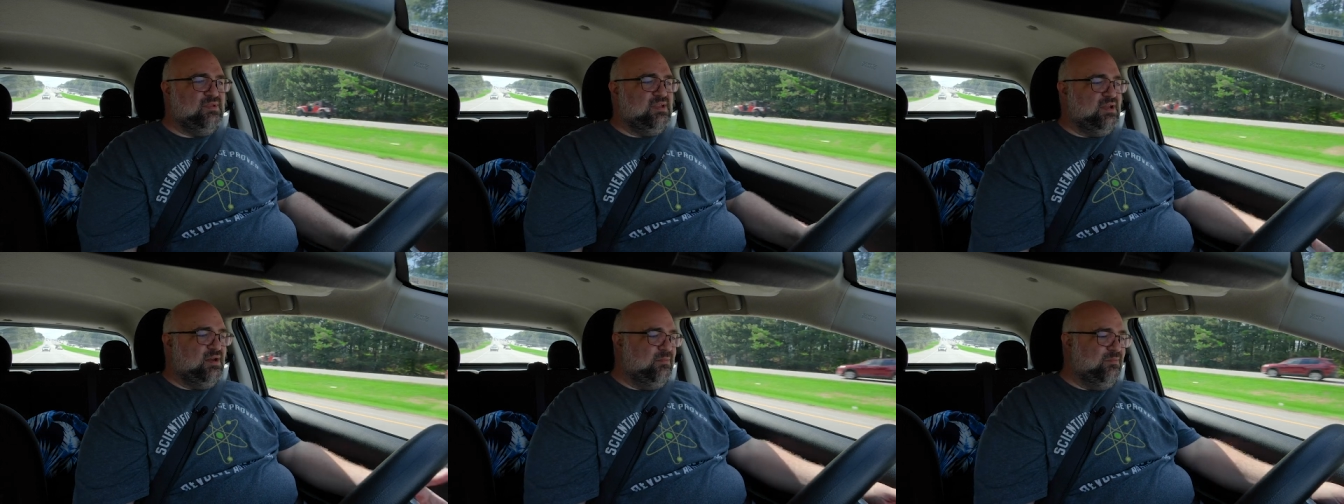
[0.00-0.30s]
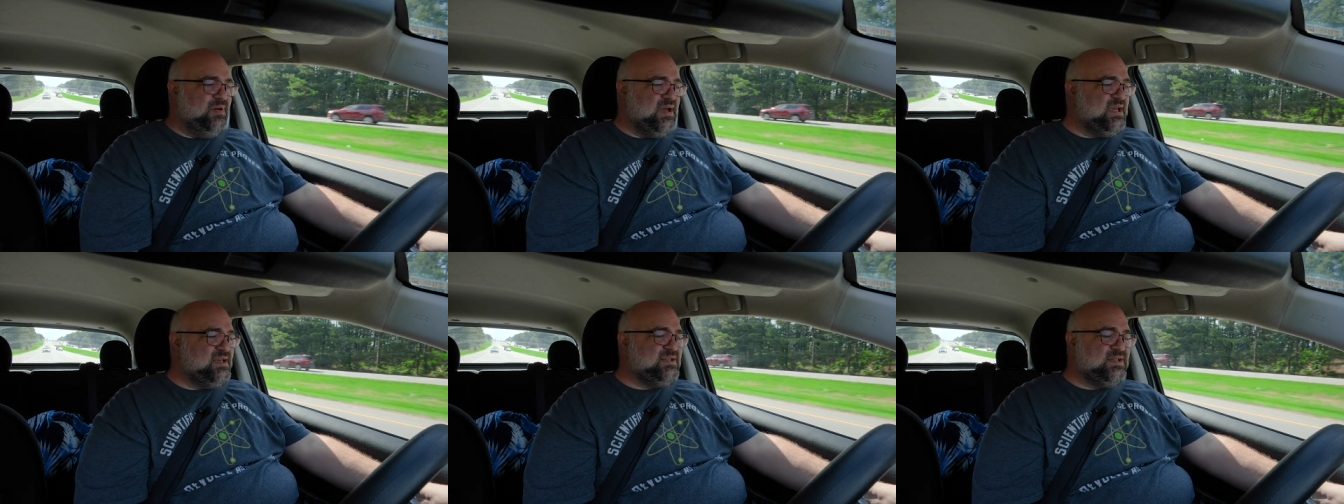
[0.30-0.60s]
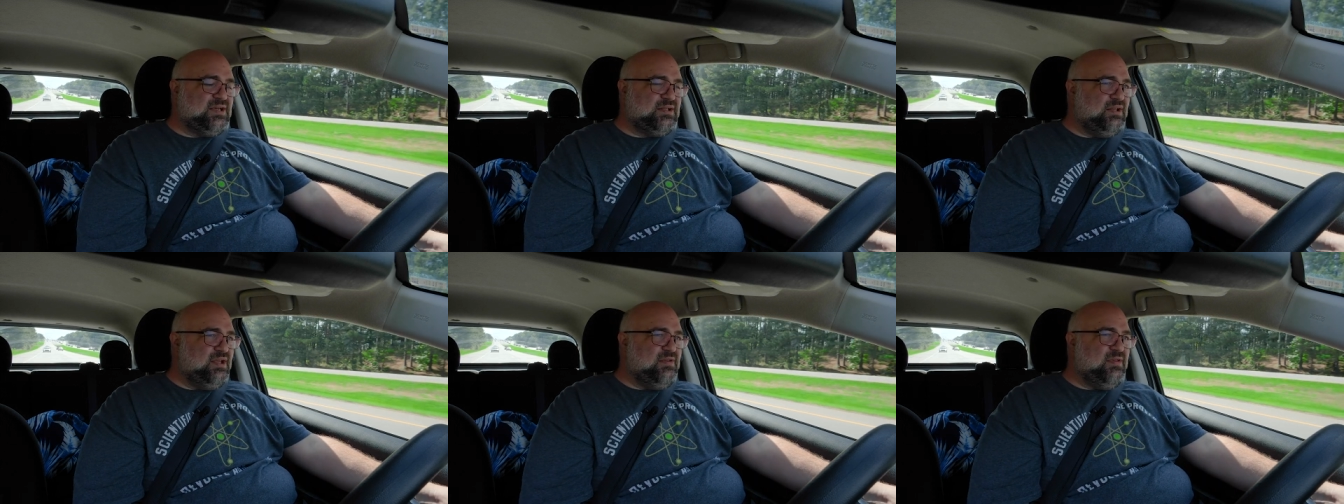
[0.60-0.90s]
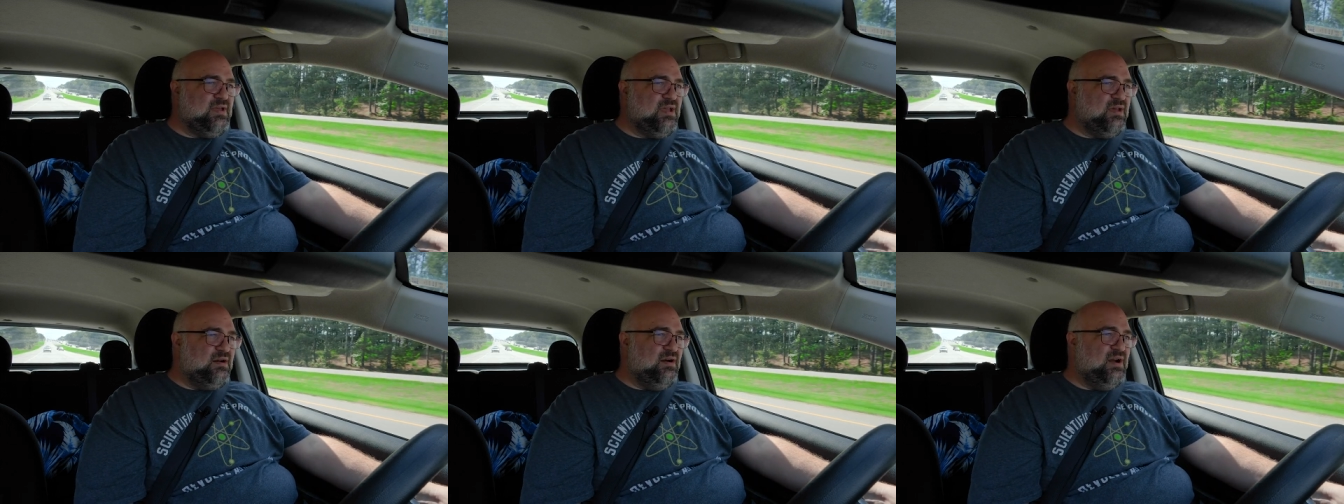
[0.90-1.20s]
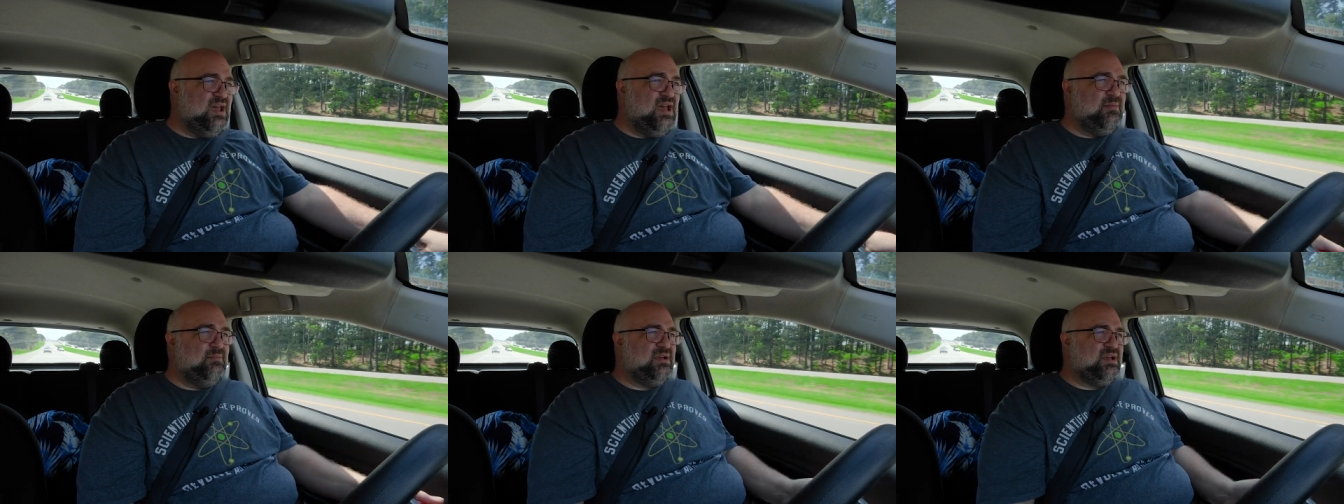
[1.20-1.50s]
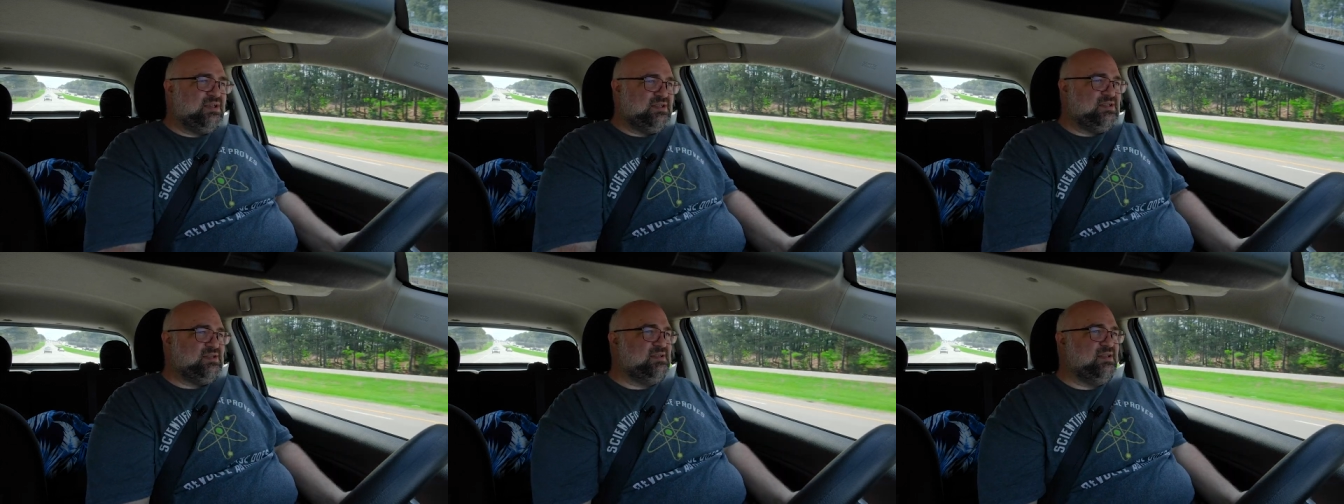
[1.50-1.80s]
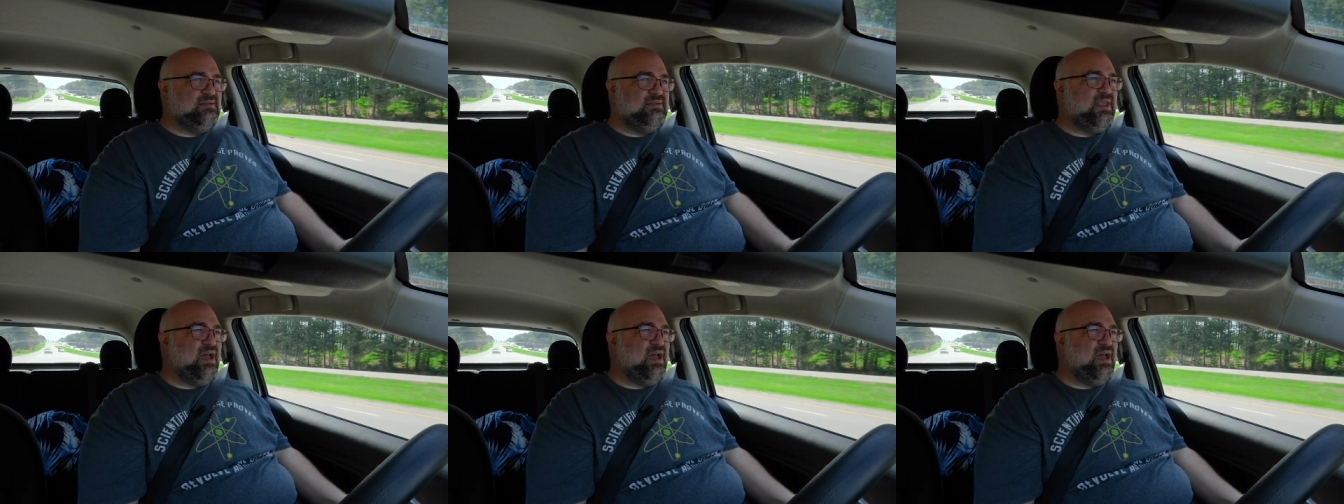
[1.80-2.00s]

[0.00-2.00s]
you know, basically the internet, because